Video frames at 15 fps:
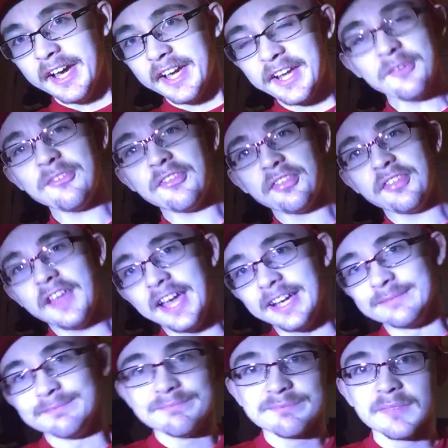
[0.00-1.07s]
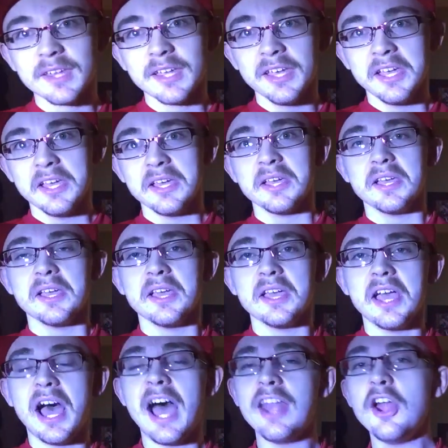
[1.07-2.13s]
Here's the thing.
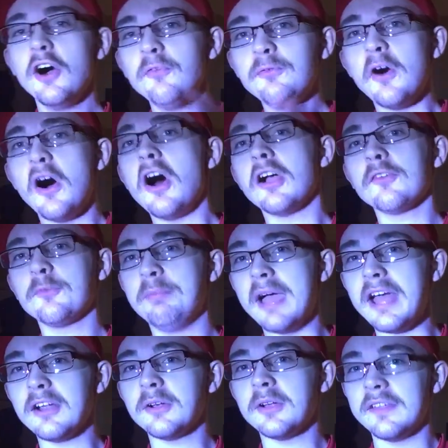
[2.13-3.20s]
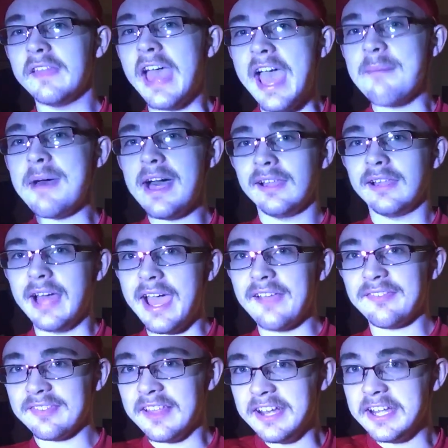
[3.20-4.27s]
I know VAR's better in the
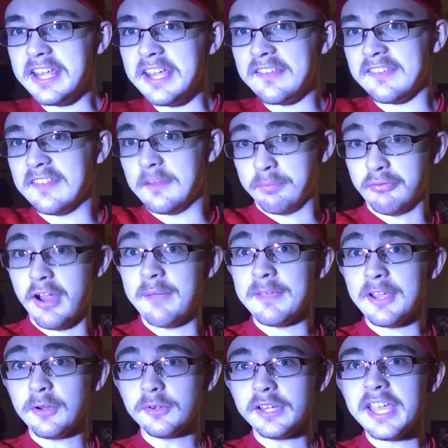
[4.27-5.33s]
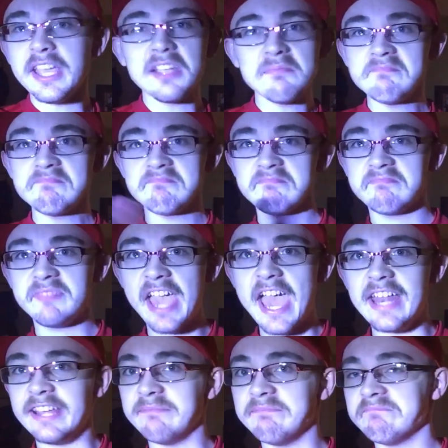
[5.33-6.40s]
MLS than it is in the Premier League.
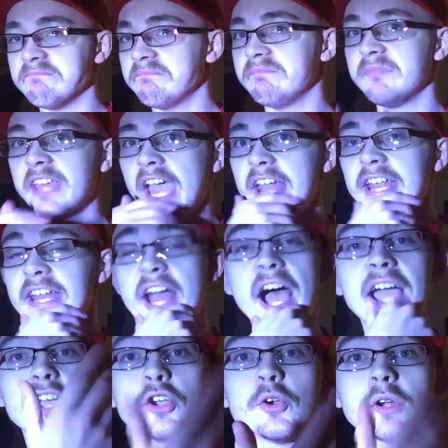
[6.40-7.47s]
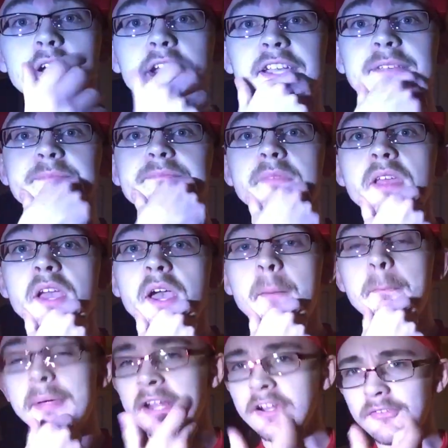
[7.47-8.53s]
Get it. Get it. I agree.
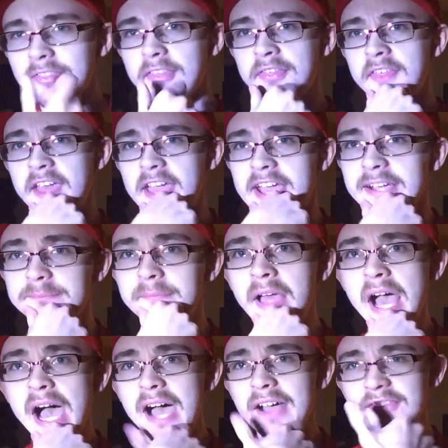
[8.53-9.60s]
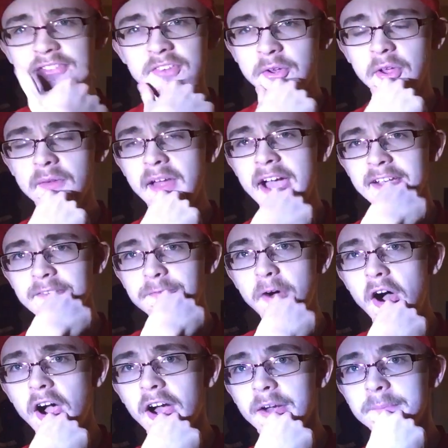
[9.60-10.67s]
But here's the thing. I still don't like
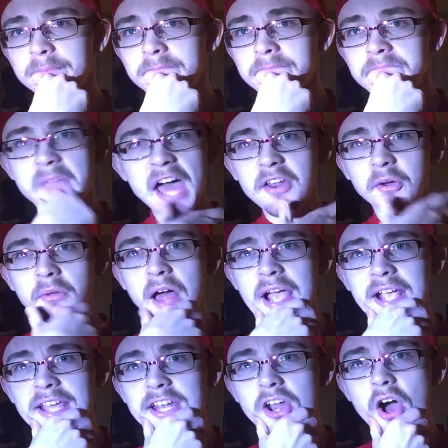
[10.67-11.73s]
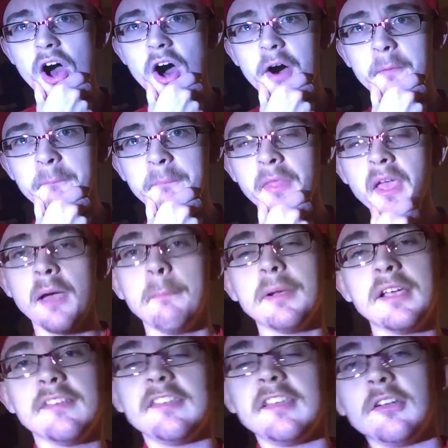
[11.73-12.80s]
VAR. I don't like it at all.
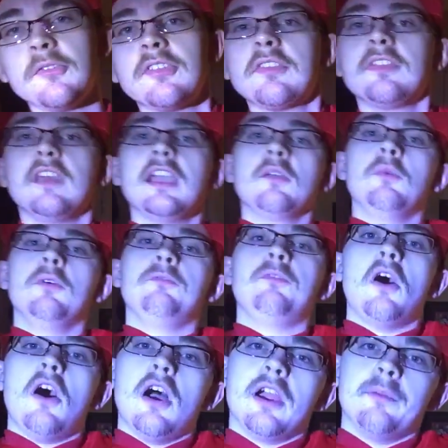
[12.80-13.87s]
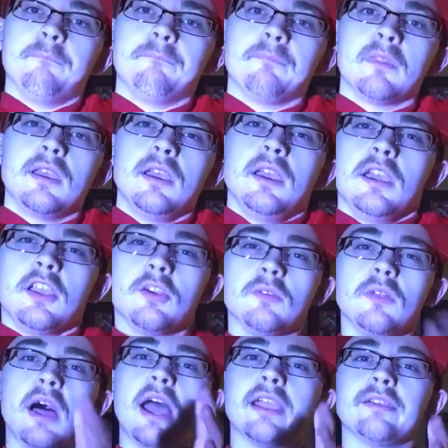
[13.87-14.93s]
Because here's the thing with VAR. You're
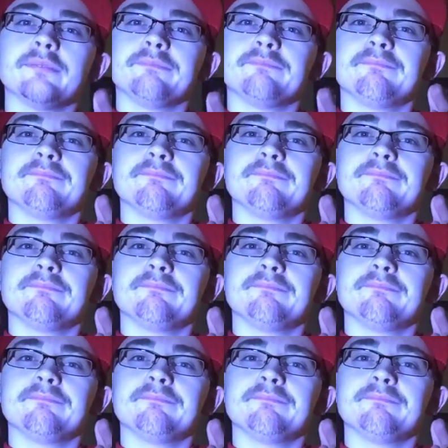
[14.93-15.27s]
like,